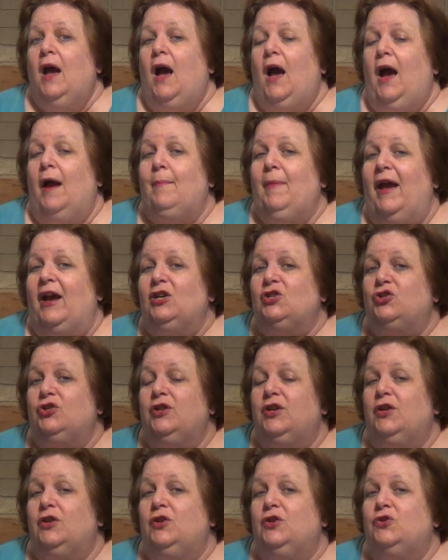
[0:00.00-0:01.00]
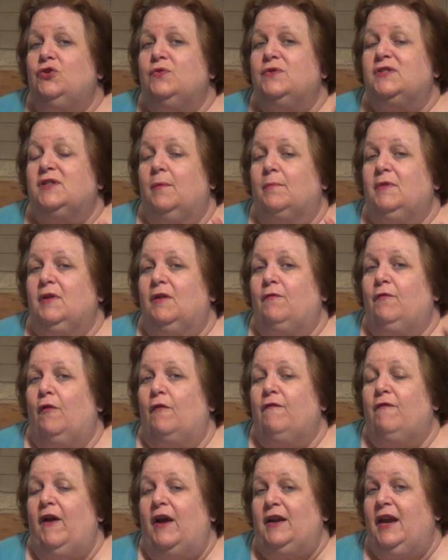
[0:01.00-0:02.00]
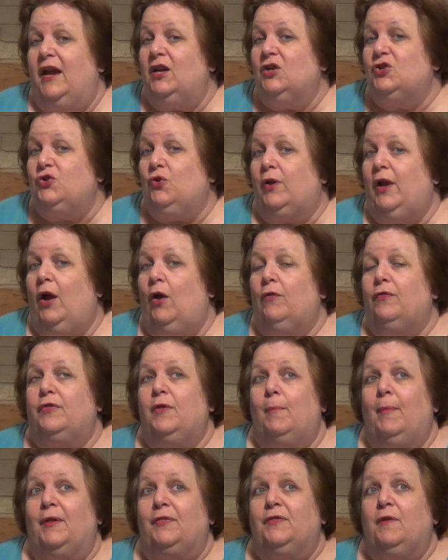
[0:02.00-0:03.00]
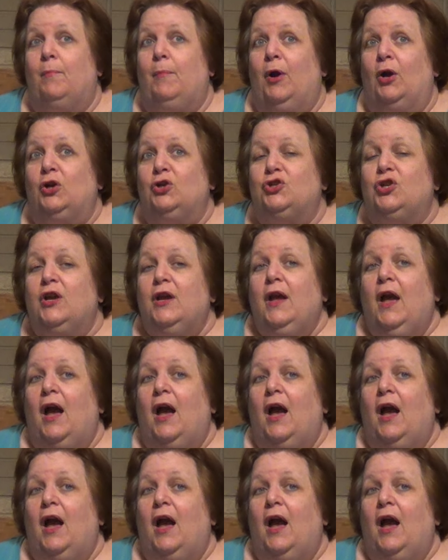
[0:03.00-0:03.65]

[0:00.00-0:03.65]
I'm actually going to do something for financial health the month of March.